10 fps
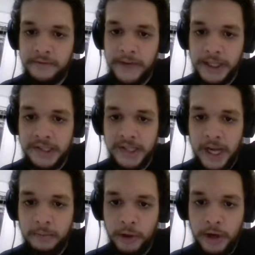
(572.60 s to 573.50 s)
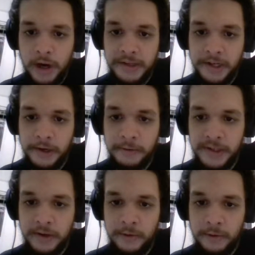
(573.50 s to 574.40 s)
you've got the sideboard cards here with
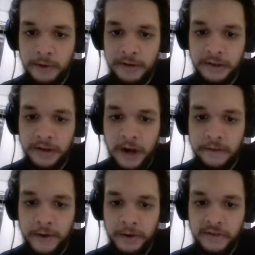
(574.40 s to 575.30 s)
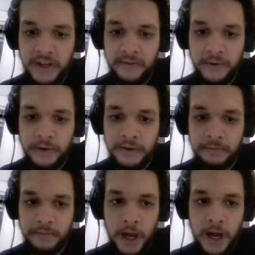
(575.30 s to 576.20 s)
Stonehorns and Godfarrow's Faithfuls.
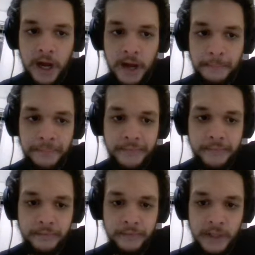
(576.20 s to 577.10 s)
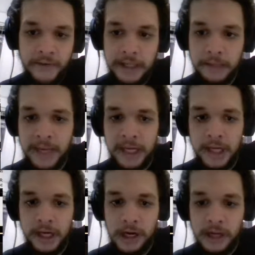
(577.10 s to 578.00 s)
You've got the main
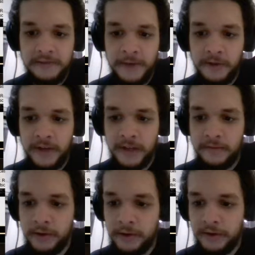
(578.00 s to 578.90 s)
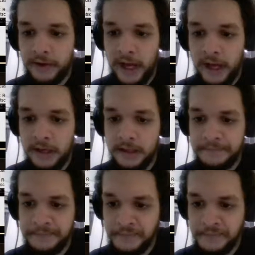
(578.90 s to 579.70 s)
deck, Godfarrow's Faithfuls, and